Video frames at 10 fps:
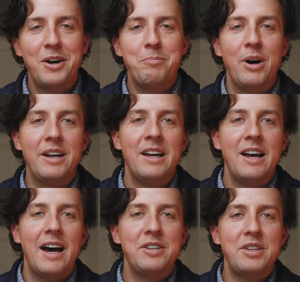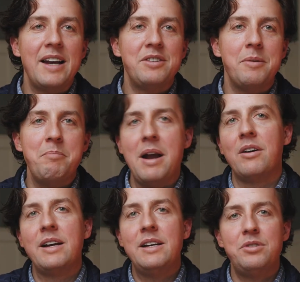But I decided to
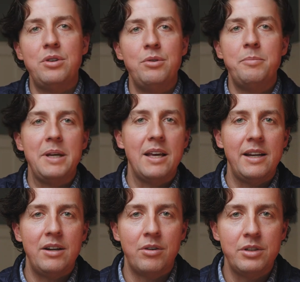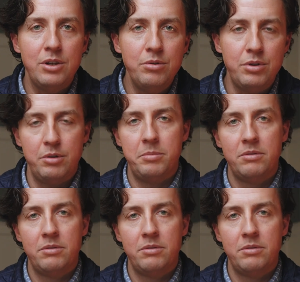marry it to beginning on YouTube.